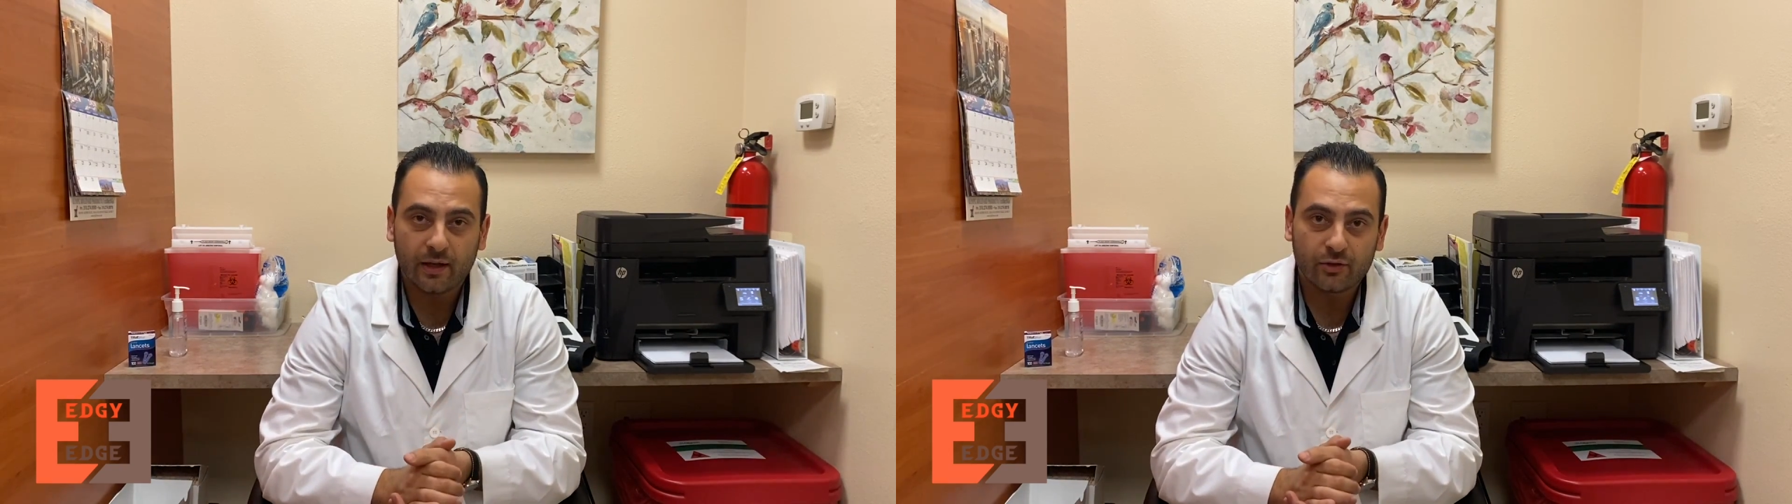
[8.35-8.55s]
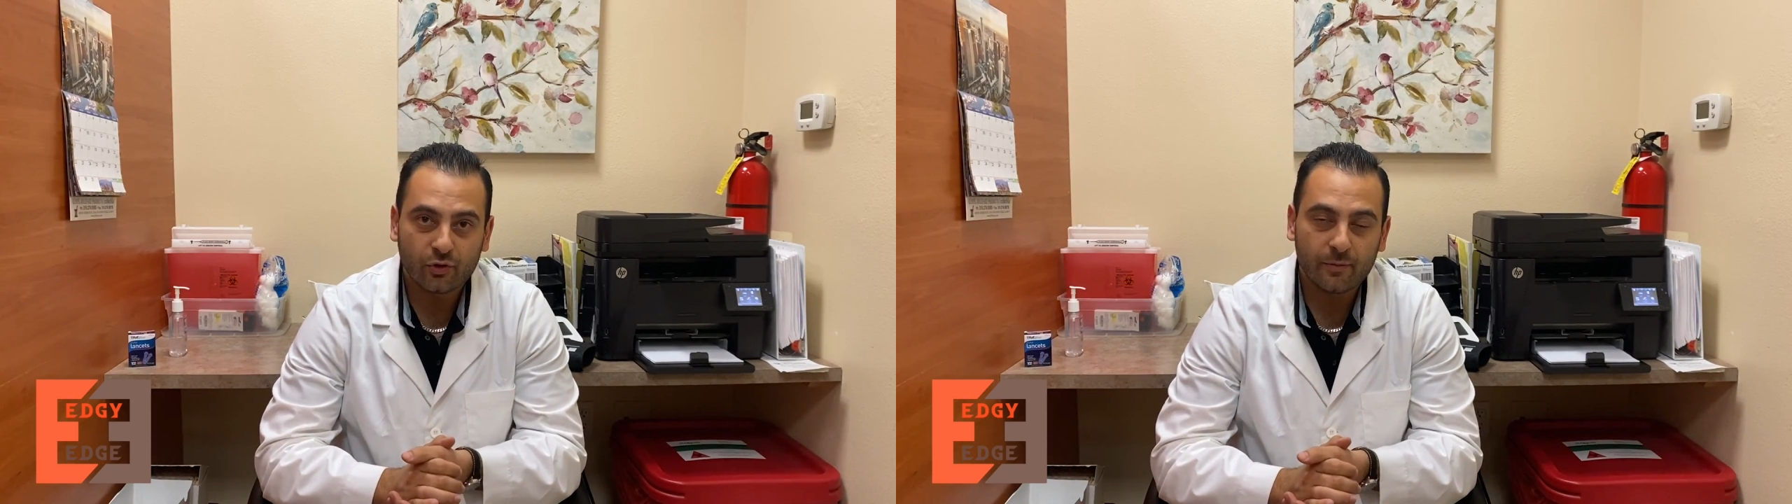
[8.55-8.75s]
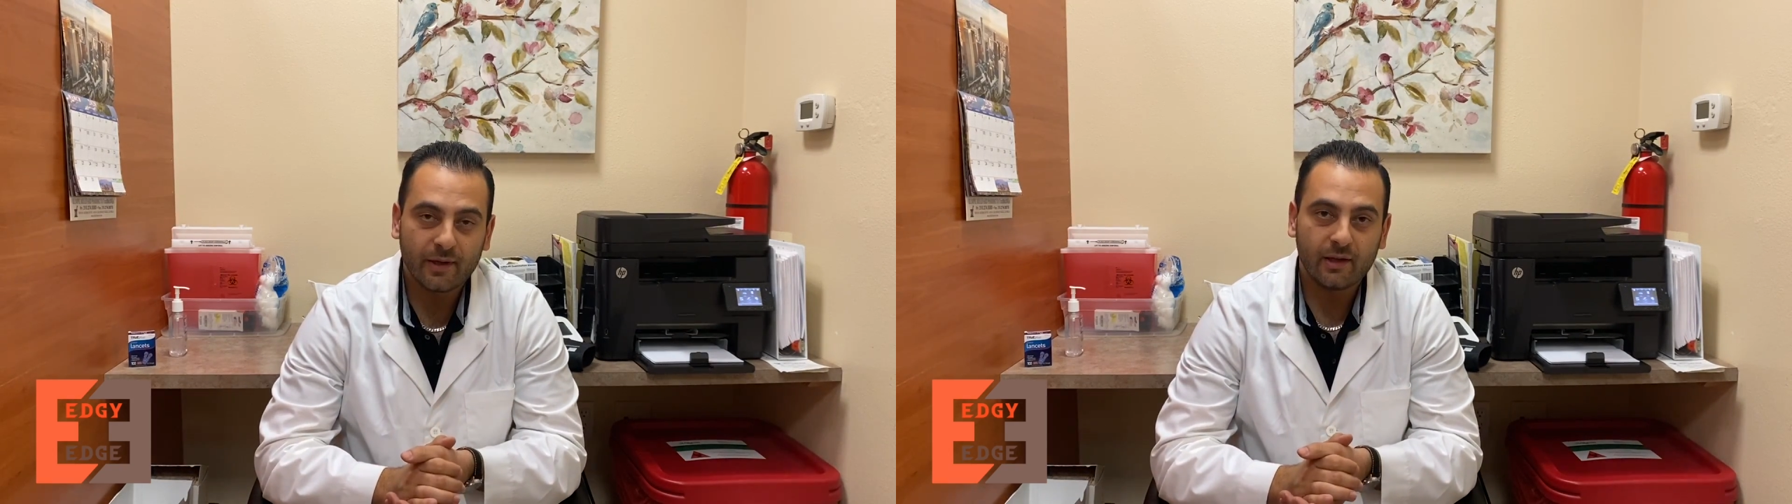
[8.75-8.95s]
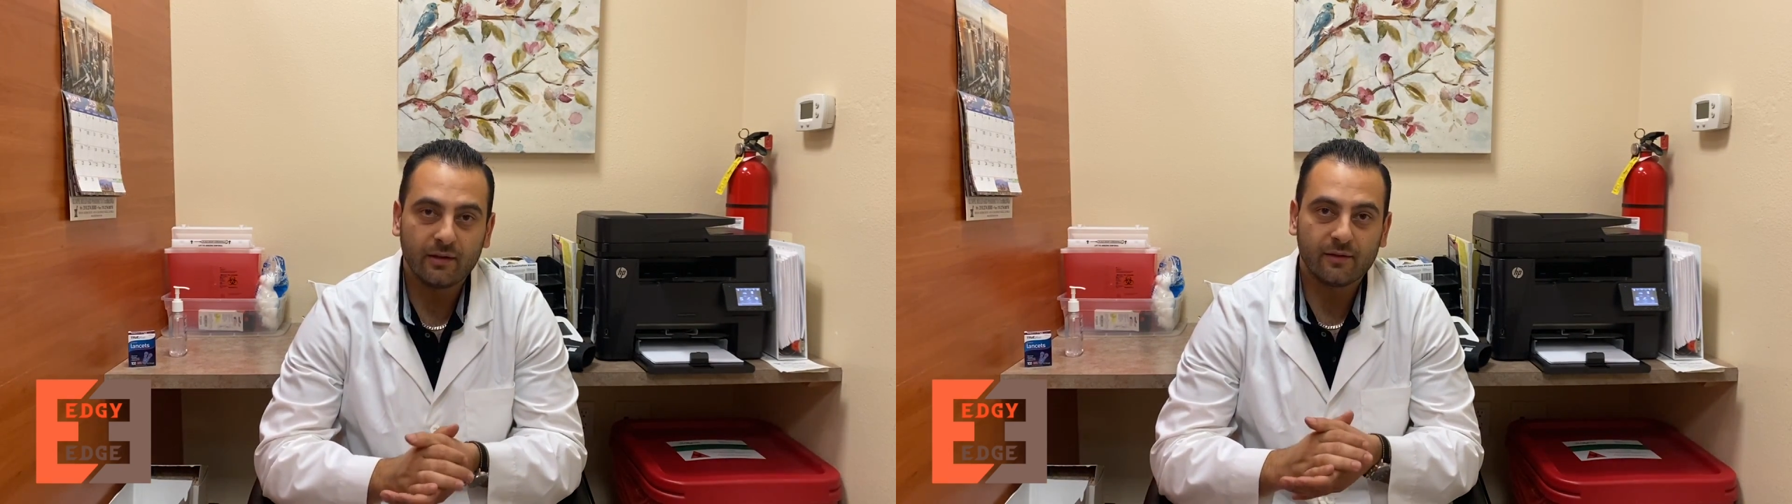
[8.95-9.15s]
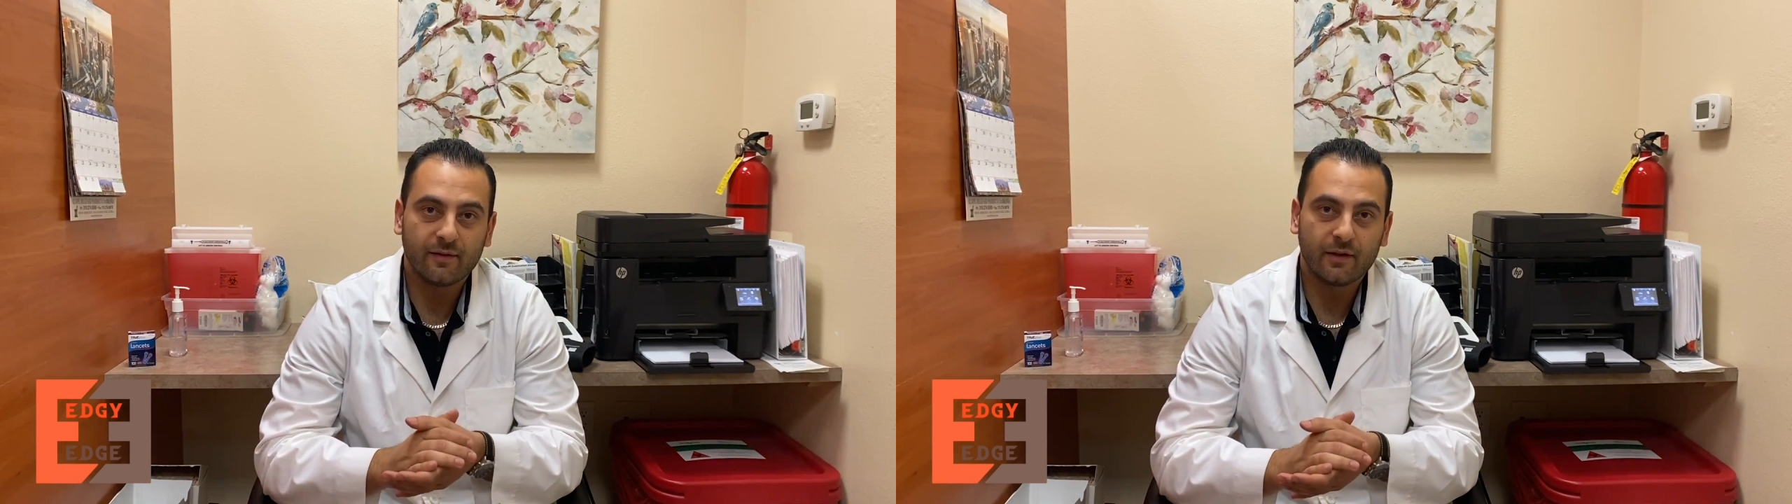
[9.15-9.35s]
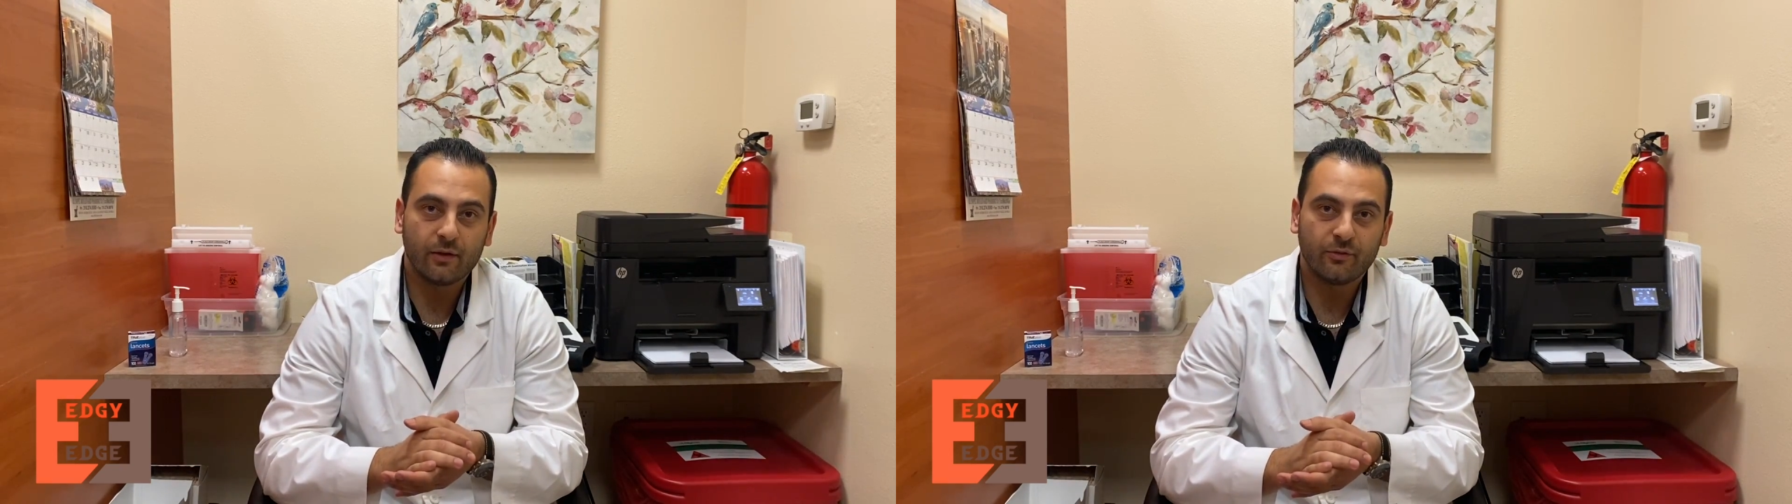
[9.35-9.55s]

enjoy making these videos